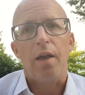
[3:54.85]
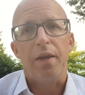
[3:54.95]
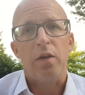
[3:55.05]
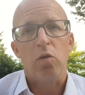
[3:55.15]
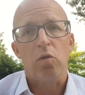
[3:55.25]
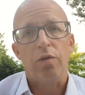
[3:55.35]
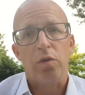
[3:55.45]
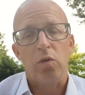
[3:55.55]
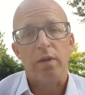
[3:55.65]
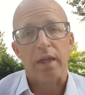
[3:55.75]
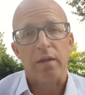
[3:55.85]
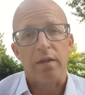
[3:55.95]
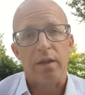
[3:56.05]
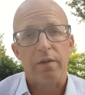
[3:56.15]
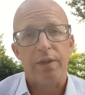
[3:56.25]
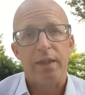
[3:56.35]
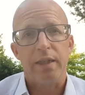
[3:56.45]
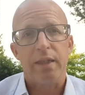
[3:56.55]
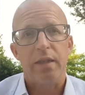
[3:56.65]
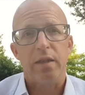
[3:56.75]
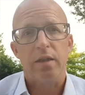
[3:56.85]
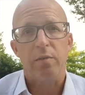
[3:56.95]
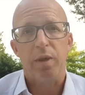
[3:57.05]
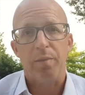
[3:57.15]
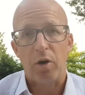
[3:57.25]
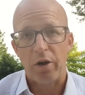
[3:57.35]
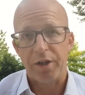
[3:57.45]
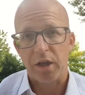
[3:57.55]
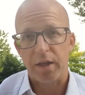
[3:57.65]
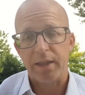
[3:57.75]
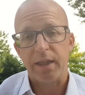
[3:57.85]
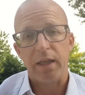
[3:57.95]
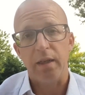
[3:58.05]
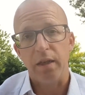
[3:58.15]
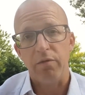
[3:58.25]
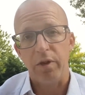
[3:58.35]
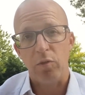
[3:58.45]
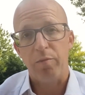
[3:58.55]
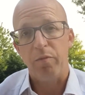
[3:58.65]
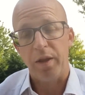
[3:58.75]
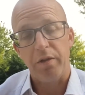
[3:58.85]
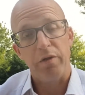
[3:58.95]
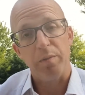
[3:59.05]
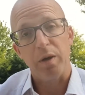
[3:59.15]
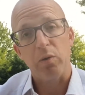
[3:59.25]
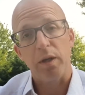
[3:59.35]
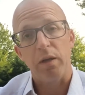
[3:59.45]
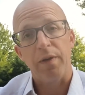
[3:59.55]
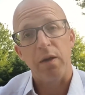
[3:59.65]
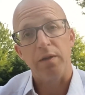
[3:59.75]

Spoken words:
They called for dental services to be prioritised in the rebuilding of health